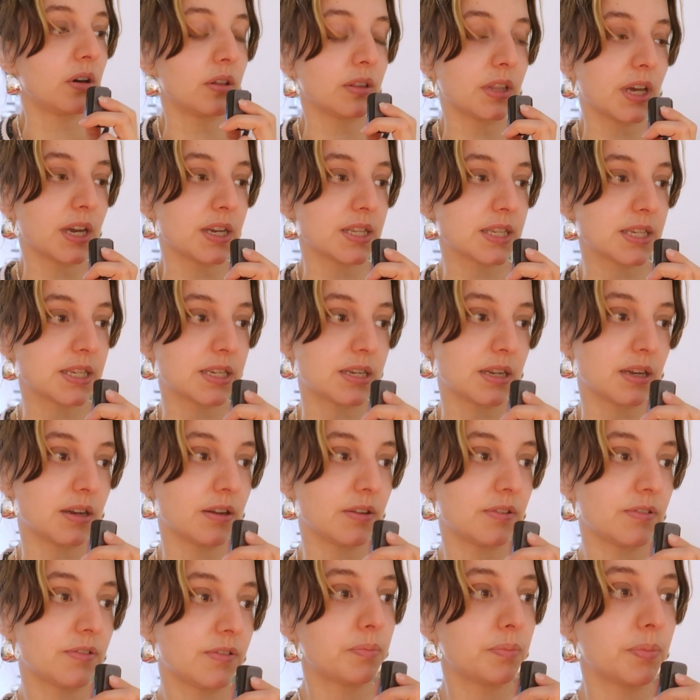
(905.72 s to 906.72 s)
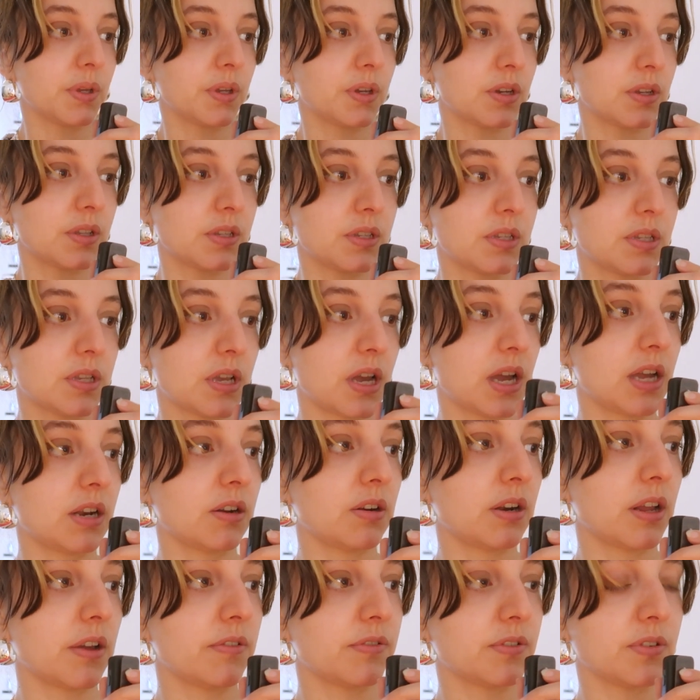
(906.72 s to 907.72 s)
all that stuff, because I
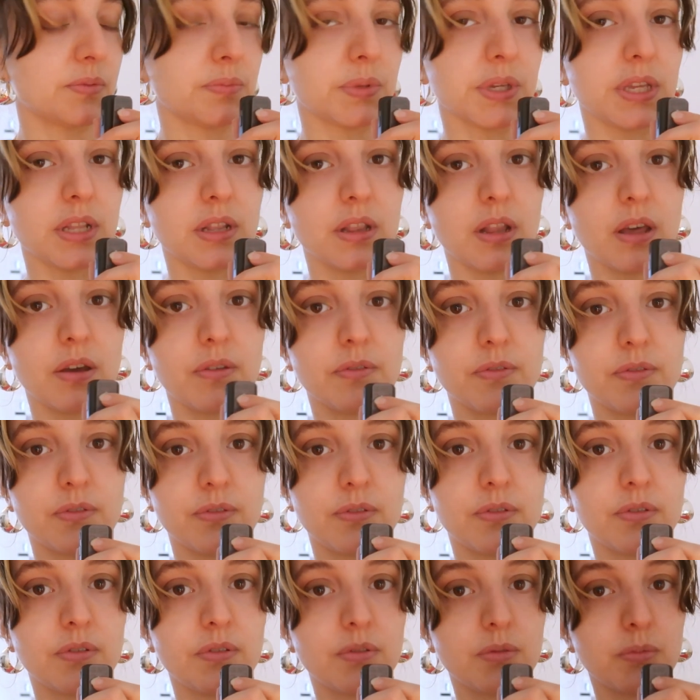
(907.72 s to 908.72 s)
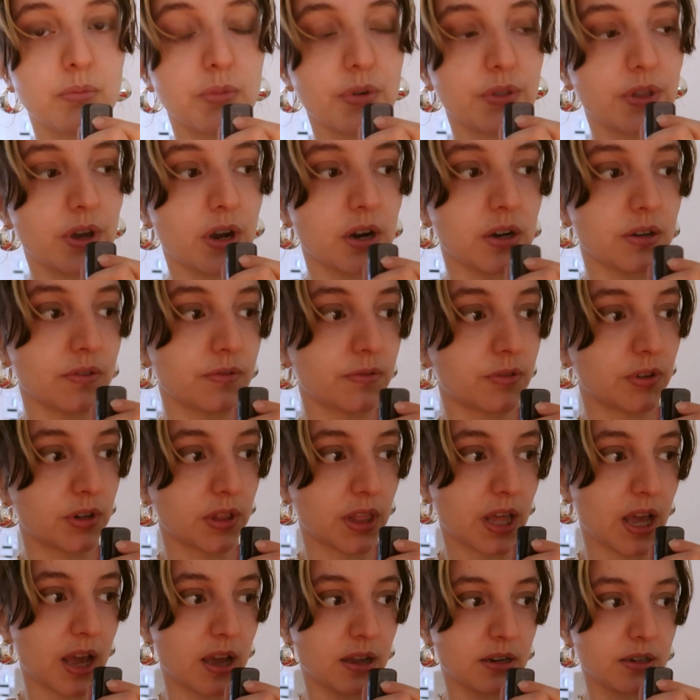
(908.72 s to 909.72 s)
don't have to be in love with art
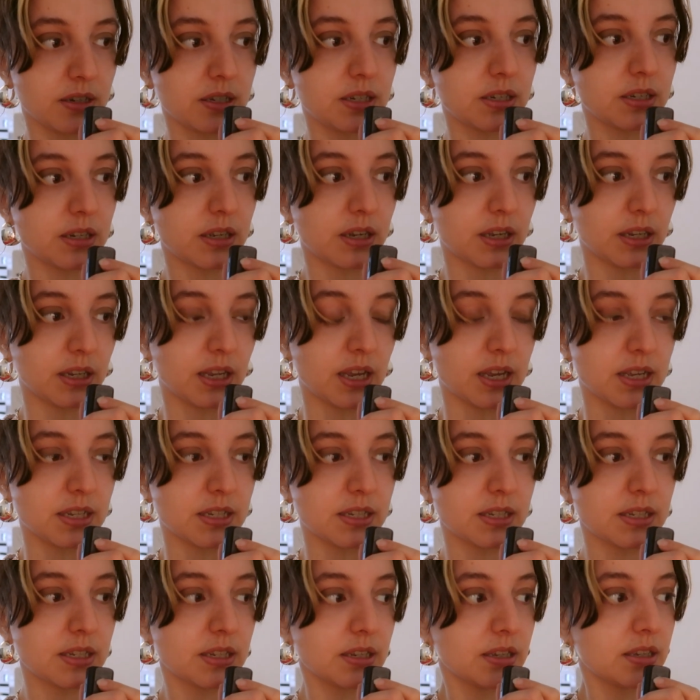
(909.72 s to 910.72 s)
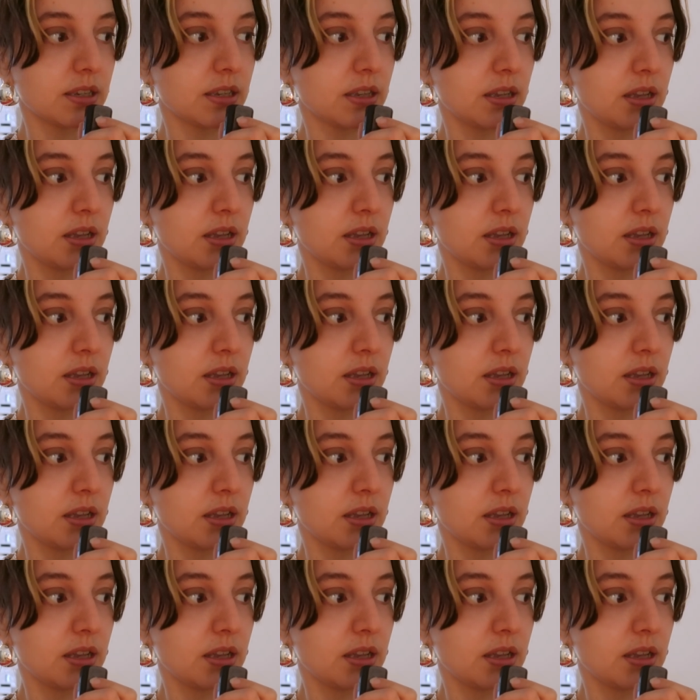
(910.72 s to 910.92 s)
for that, I guess.